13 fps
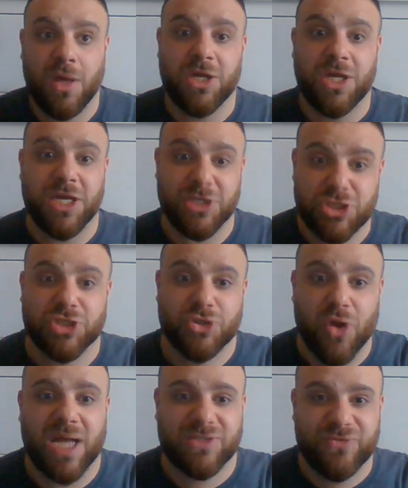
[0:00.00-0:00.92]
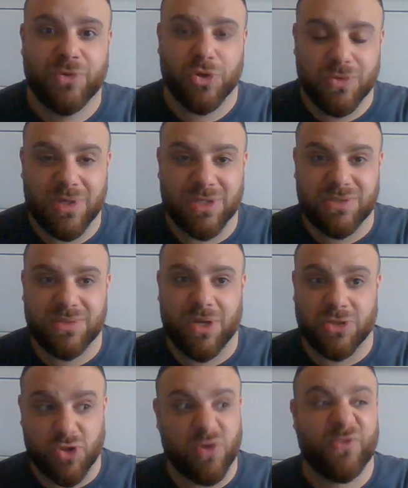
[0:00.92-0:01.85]
He's just not as good as
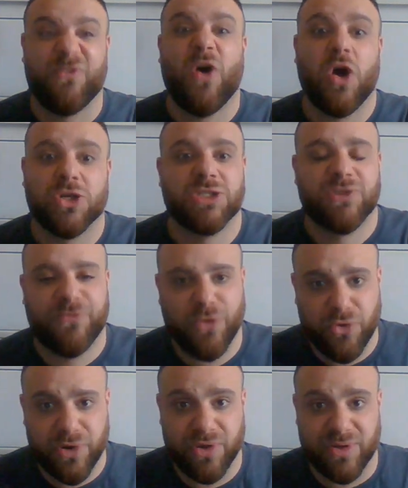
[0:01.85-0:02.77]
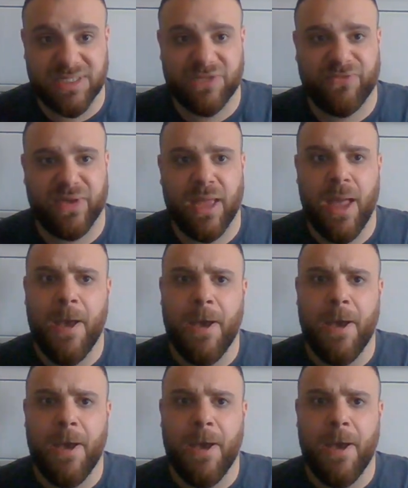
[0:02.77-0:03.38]
not as fast as Fury on his feet.